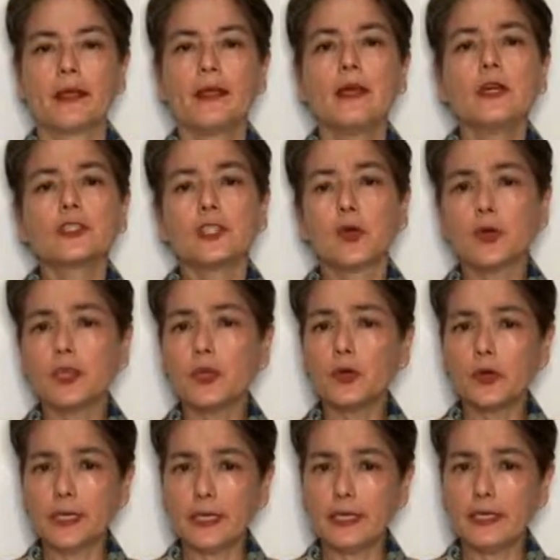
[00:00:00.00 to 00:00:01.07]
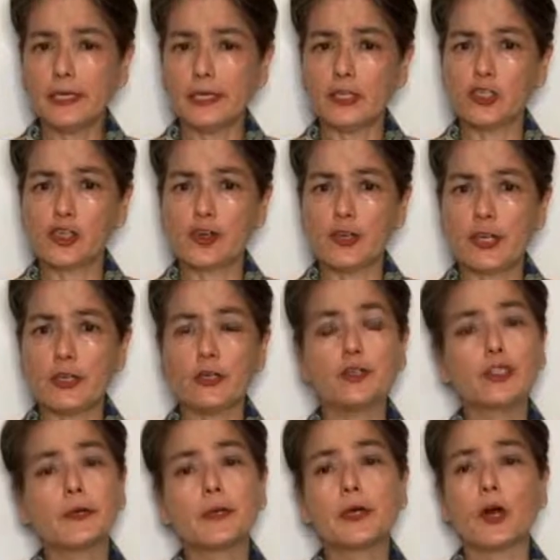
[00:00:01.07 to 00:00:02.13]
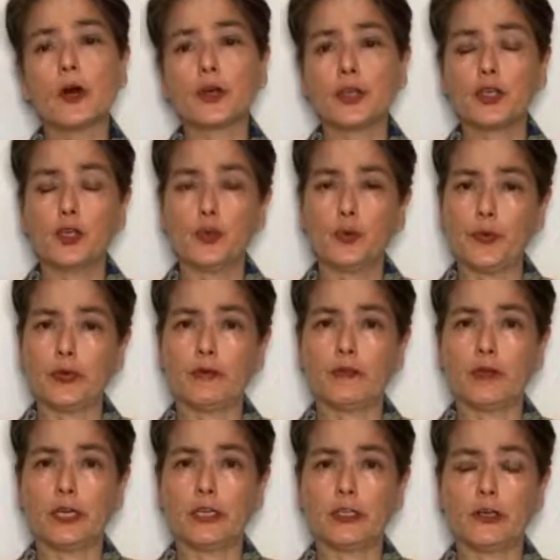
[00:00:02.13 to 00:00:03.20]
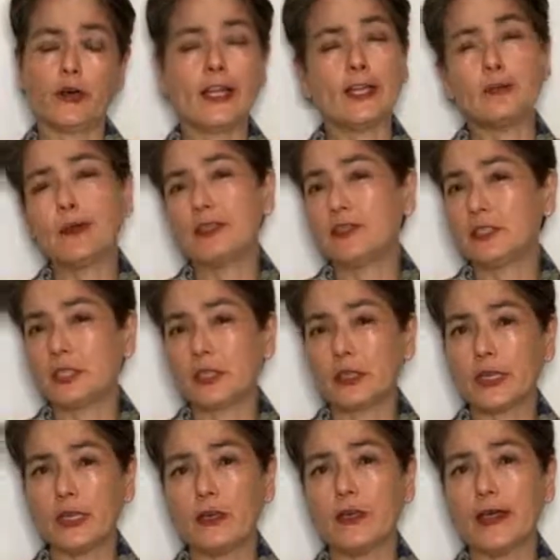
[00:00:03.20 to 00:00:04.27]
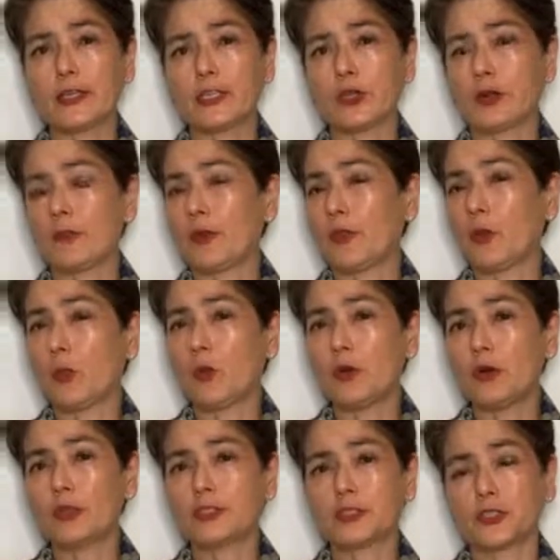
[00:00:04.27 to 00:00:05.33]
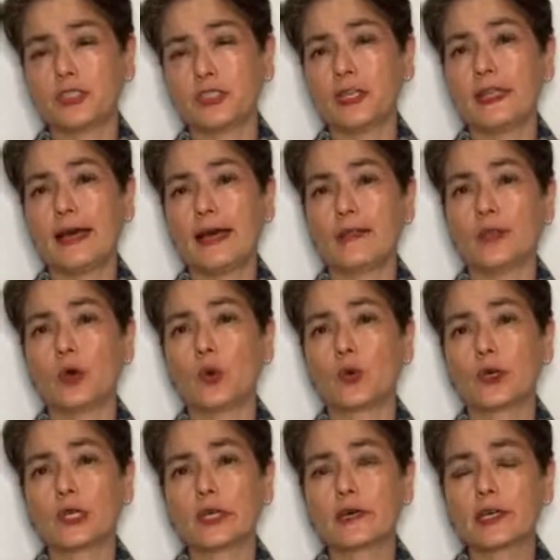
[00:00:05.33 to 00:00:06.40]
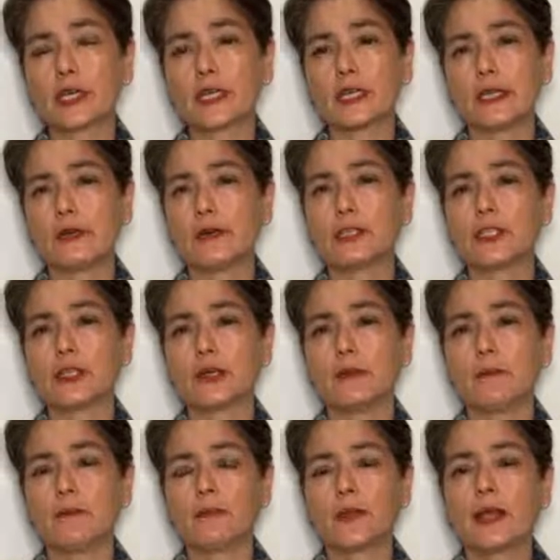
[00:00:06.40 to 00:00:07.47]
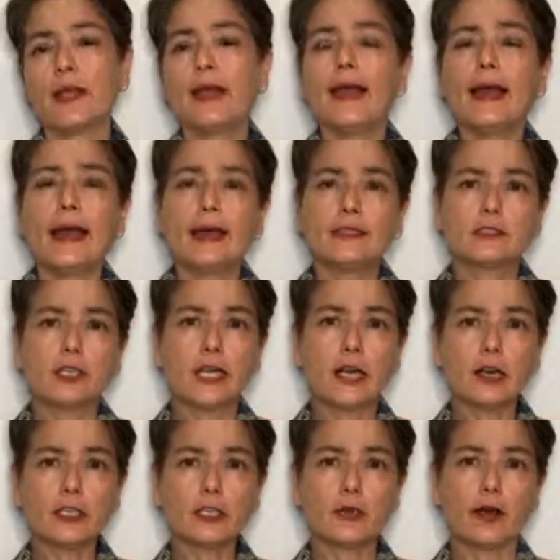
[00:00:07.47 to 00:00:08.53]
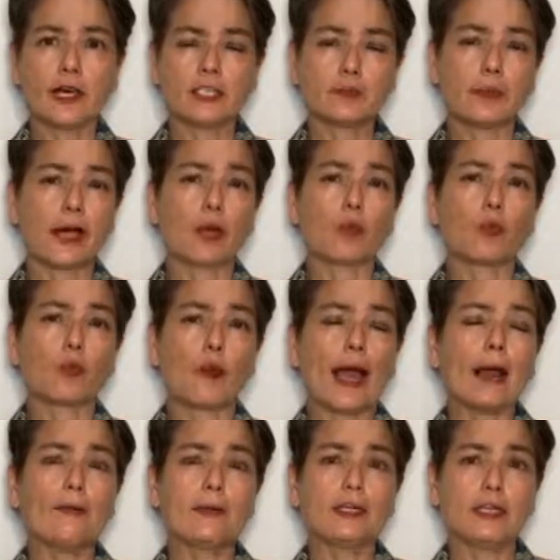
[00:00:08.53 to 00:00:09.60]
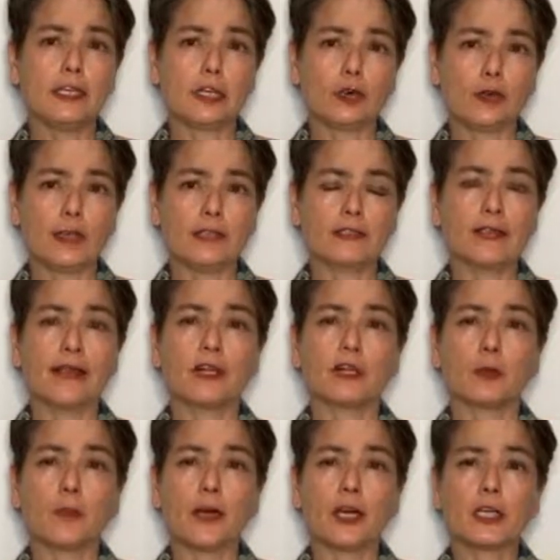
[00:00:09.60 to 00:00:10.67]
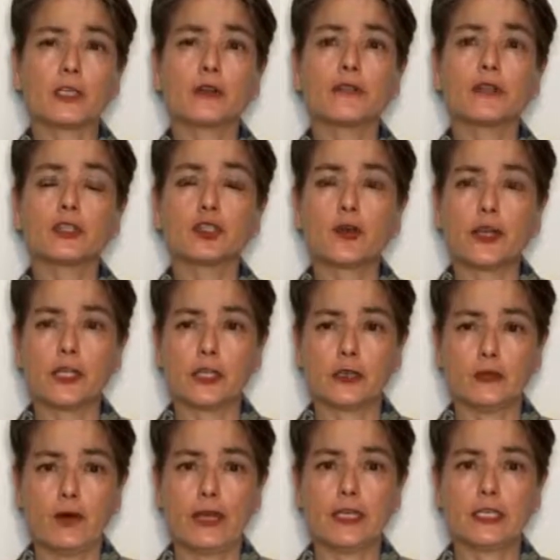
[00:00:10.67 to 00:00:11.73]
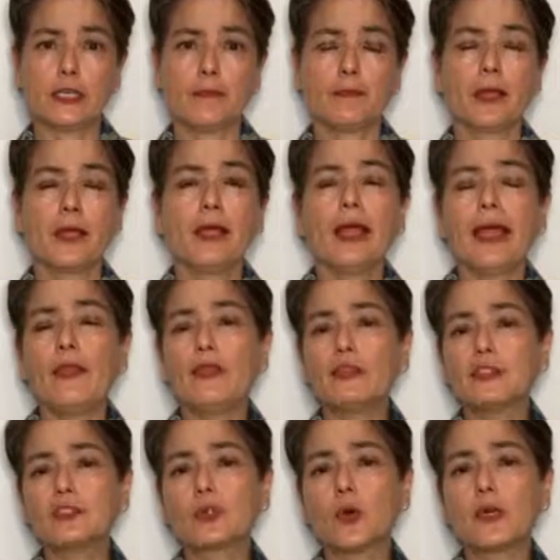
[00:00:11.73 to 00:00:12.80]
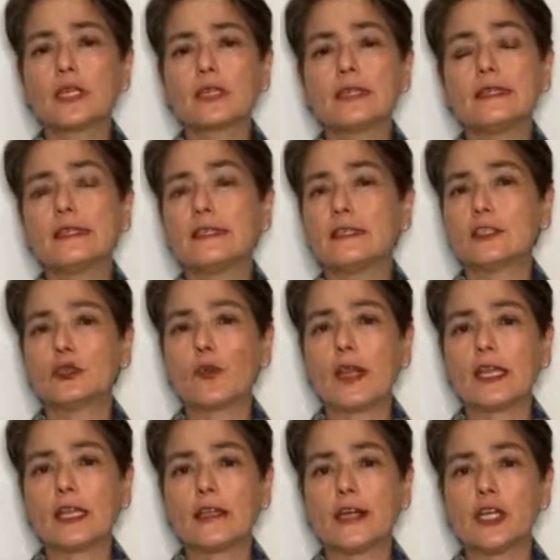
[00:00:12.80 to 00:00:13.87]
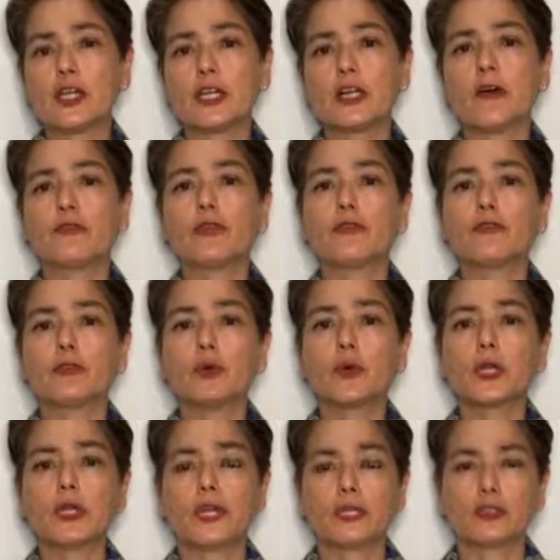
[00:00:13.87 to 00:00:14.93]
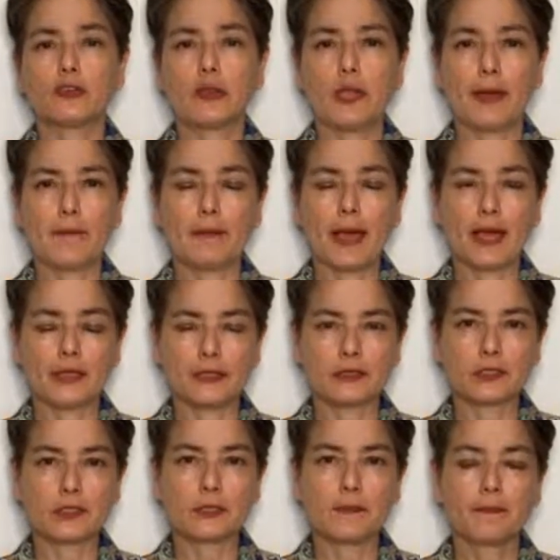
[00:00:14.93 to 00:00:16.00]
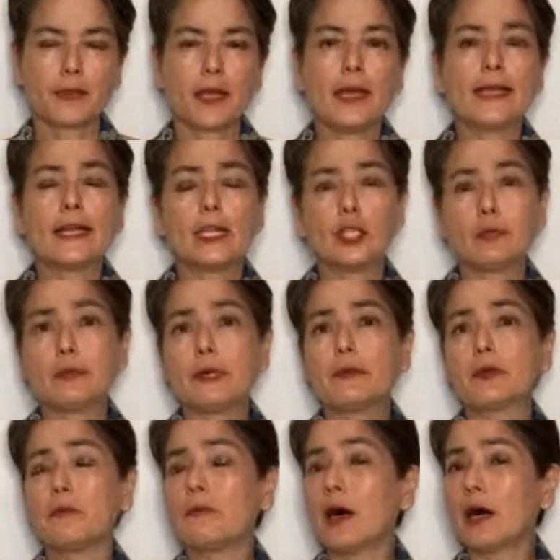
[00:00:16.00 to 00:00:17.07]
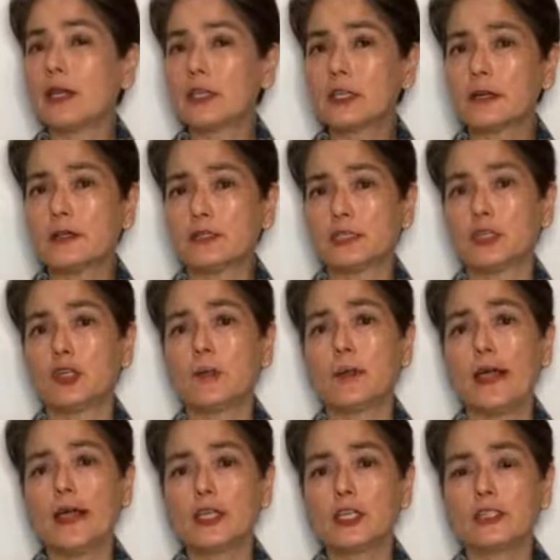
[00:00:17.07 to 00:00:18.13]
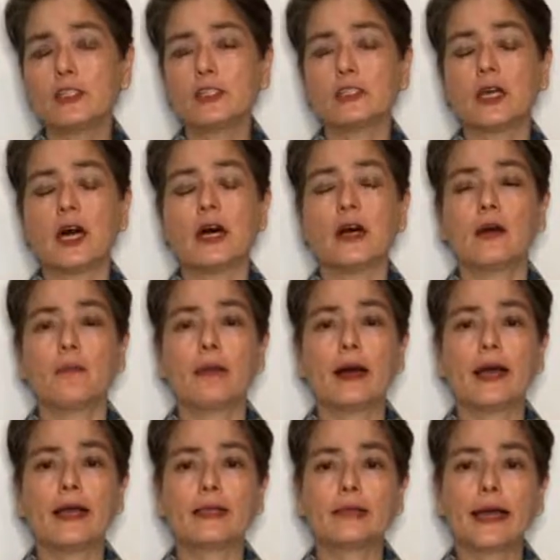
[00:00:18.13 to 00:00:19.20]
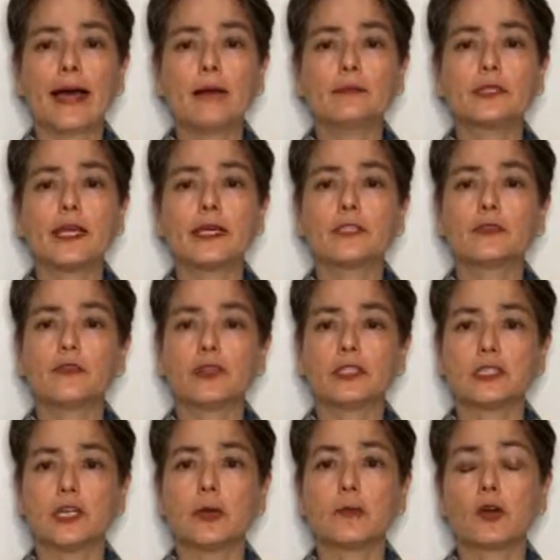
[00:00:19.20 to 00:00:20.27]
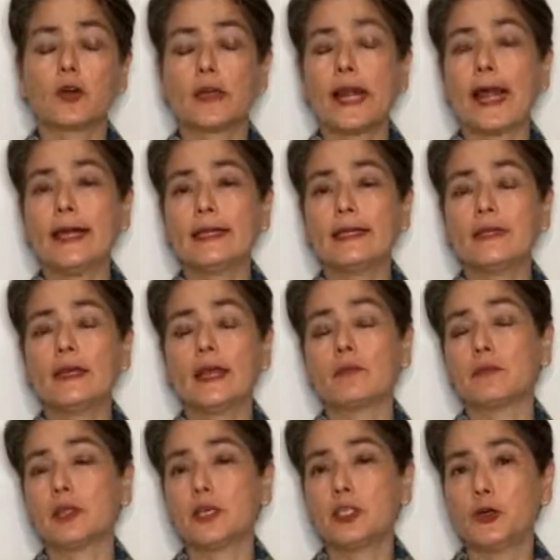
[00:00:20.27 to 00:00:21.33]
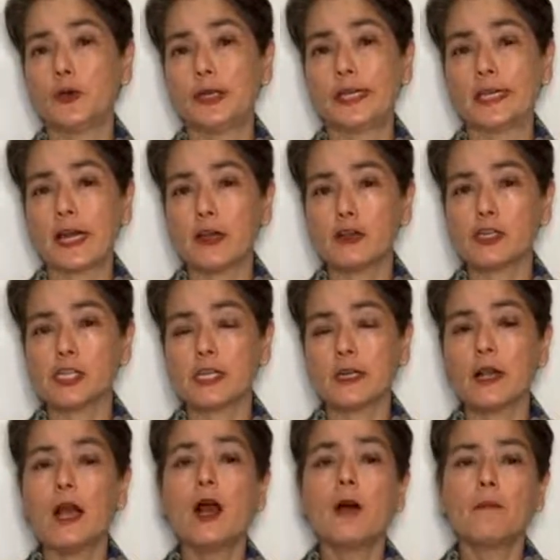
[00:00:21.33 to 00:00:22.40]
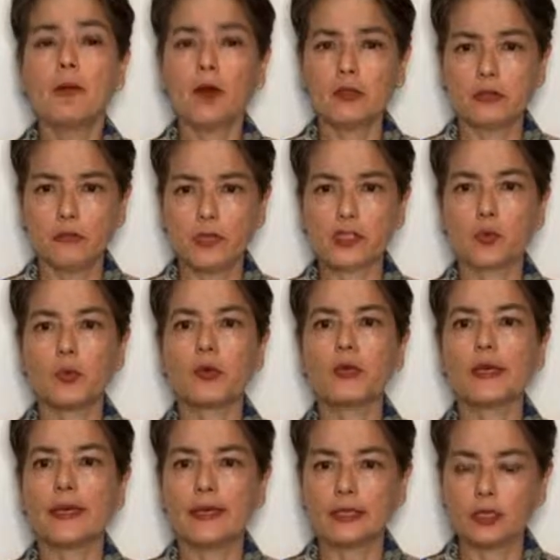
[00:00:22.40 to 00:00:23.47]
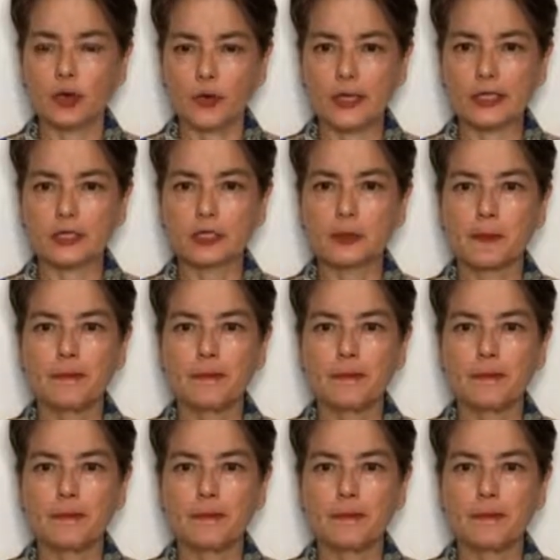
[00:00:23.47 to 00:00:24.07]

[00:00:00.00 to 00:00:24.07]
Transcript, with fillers: So acute kidney injury used to be called acute renal failure, and you may still hear that term on the wards or see that in the older literature. And it's characterized by a rapid decrease in glomerular filtration rate, and this is going to lead to dysregulation of the fluid electrolyte balance. Now, you'll be able to monitor this in your patients by lab tests for serum creatinine and blood urea nitrogen, both of which will increase.